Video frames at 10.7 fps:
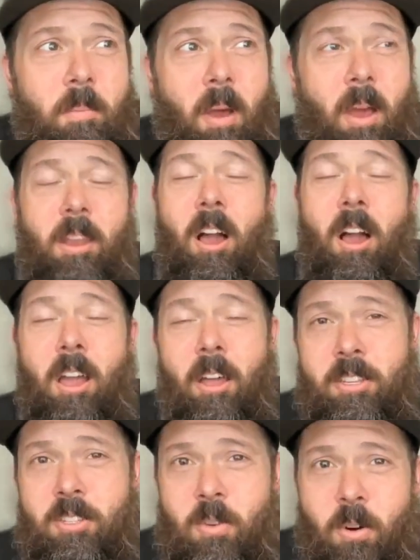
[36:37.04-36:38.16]
I knock on
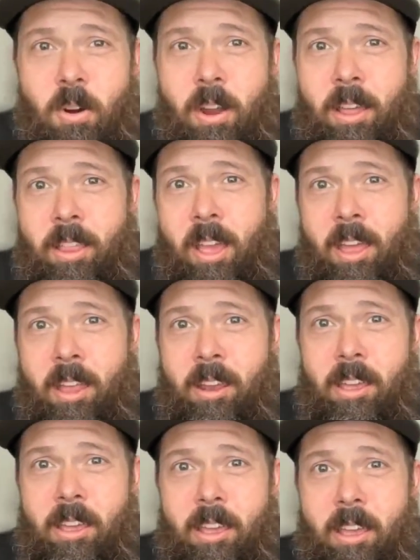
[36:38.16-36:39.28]
this door, and then
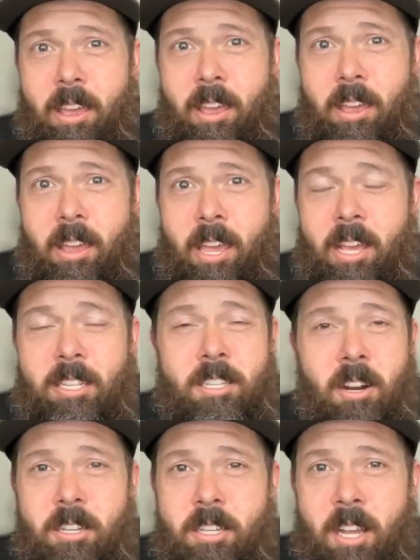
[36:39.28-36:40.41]
he
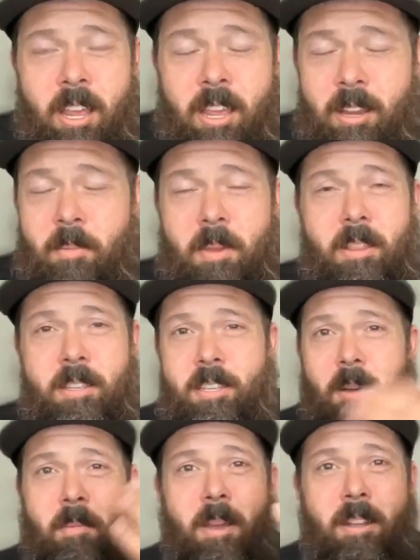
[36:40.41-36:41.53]
starts talking to me, and this
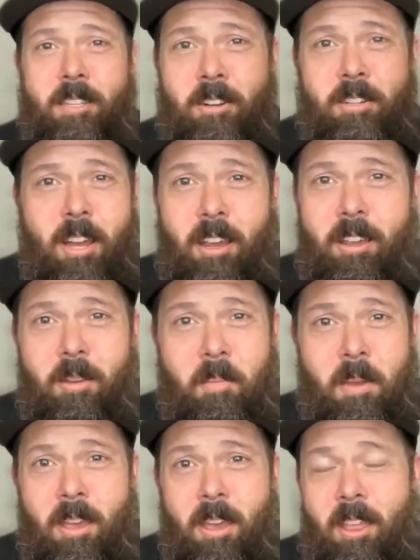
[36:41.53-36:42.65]
young man starts talking to
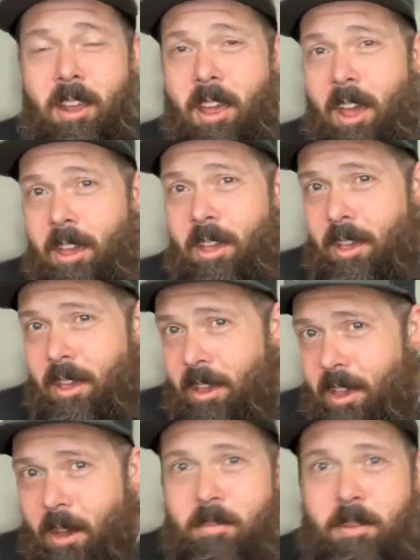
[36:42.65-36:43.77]
me, and then
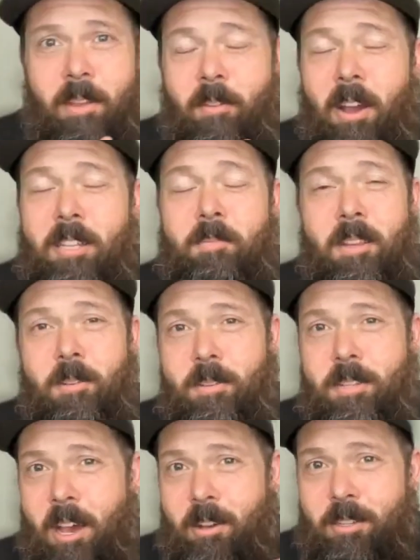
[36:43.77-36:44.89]
he invites me into
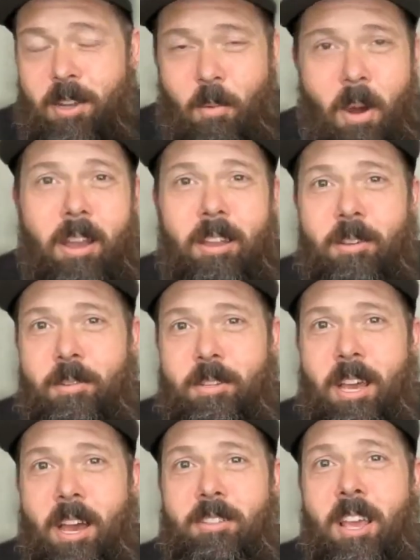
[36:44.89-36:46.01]
his house, and I walk into his
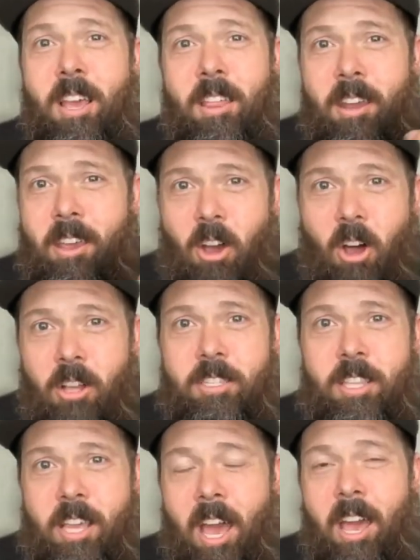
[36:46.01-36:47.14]
house, and then he calls
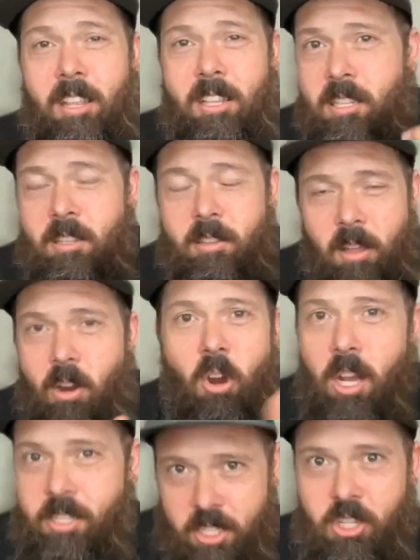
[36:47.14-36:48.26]
the guy that's
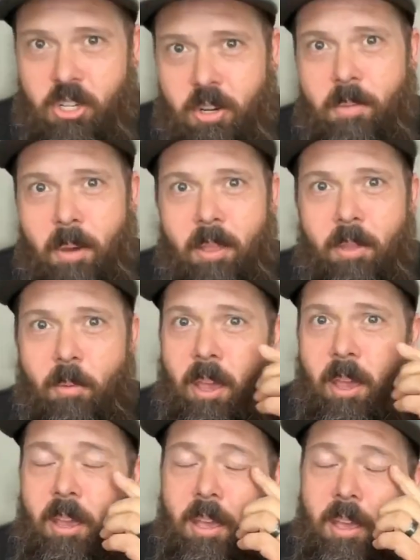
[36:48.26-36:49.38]
across the street, by the
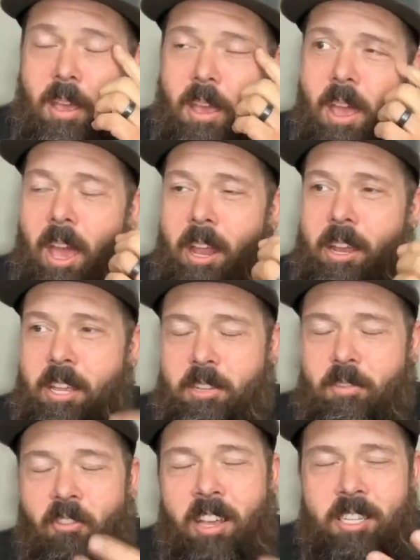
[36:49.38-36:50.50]
way, and he's
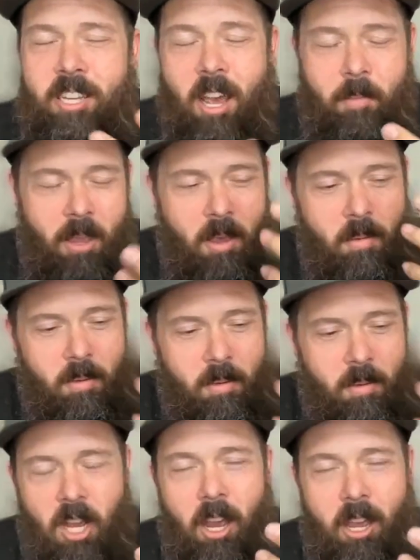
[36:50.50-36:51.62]
FaceTiming him, and he's
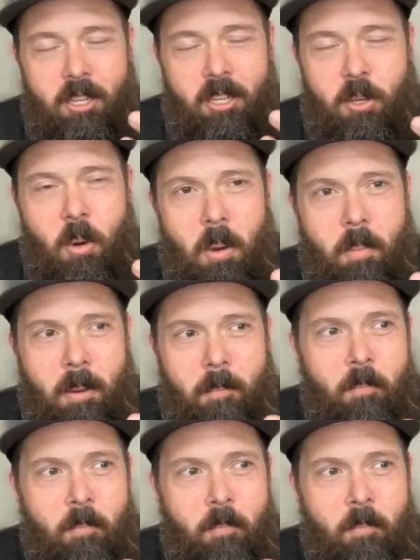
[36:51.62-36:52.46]
talking to him,